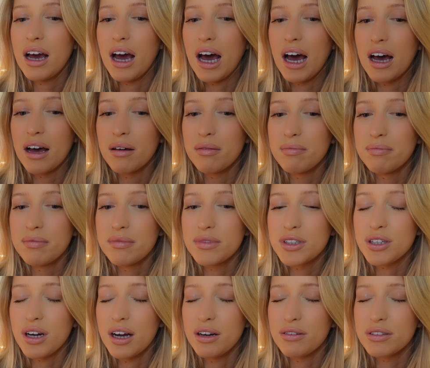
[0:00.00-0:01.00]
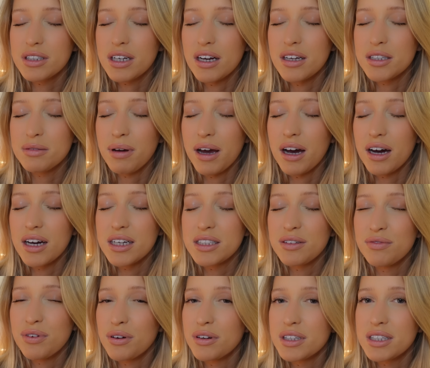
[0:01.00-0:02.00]
try not to close my eyes
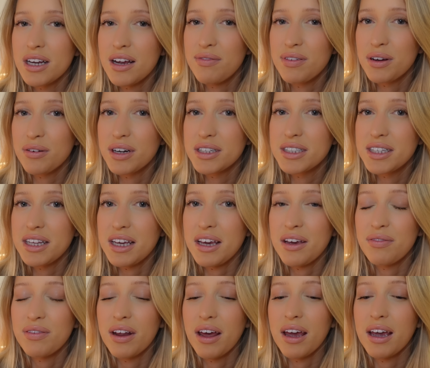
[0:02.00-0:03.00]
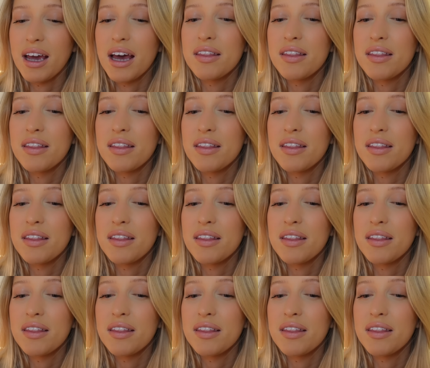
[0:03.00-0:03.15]
and fall asleep the rest of the evening,